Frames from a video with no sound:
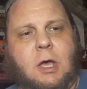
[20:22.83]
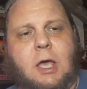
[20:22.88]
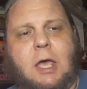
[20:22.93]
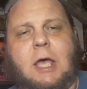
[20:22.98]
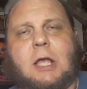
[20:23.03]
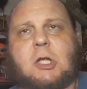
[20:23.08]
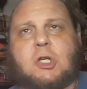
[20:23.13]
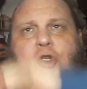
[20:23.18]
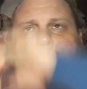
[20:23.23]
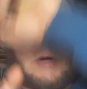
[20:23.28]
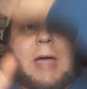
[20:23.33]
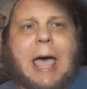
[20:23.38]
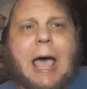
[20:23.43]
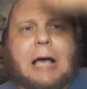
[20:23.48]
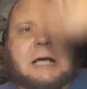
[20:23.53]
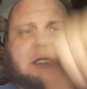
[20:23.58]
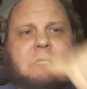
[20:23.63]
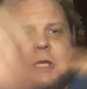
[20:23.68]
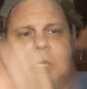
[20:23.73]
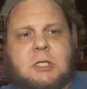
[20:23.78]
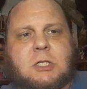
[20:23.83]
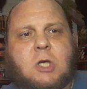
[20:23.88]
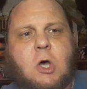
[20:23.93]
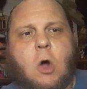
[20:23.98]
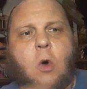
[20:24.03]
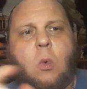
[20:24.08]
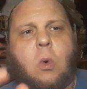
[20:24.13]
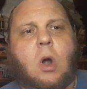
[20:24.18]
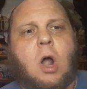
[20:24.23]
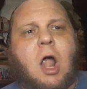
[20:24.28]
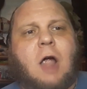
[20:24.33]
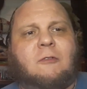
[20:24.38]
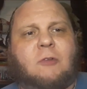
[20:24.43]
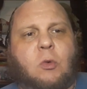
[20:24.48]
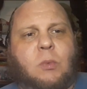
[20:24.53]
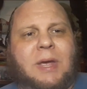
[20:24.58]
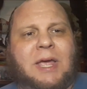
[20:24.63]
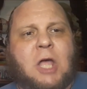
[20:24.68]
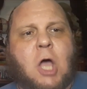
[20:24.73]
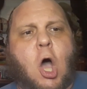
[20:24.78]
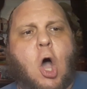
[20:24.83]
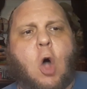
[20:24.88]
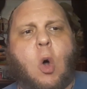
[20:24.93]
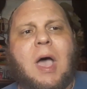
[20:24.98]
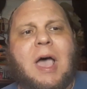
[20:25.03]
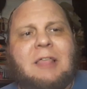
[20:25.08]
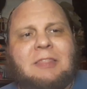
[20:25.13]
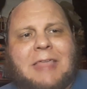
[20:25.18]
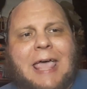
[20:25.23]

It tracks us wherever we go.